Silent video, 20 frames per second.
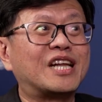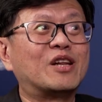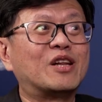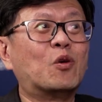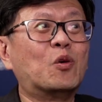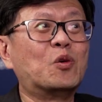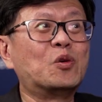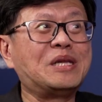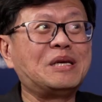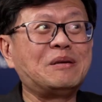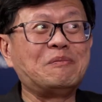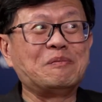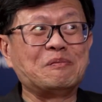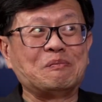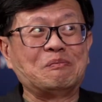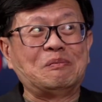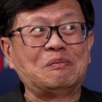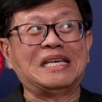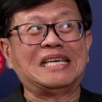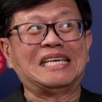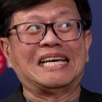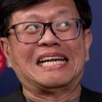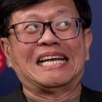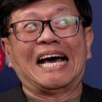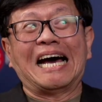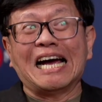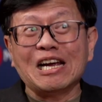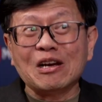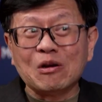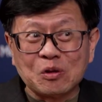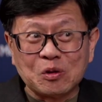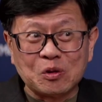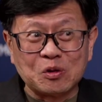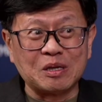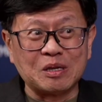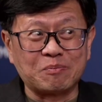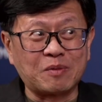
only me and I know the